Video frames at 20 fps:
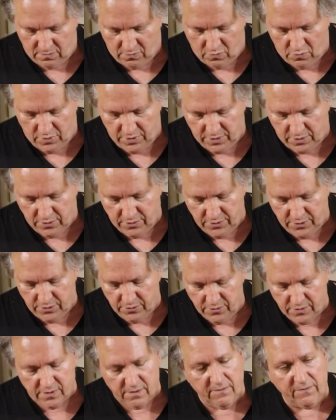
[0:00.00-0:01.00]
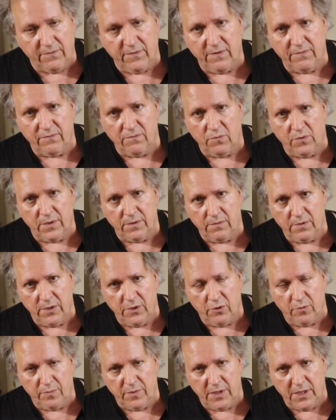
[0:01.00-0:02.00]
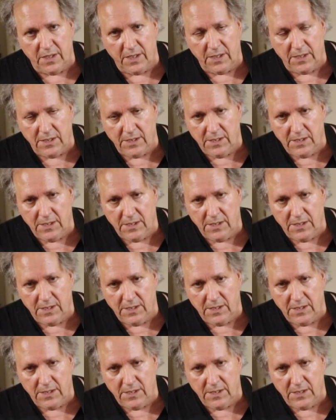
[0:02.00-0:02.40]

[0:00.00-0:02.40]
or you could use the 5th one, the open A.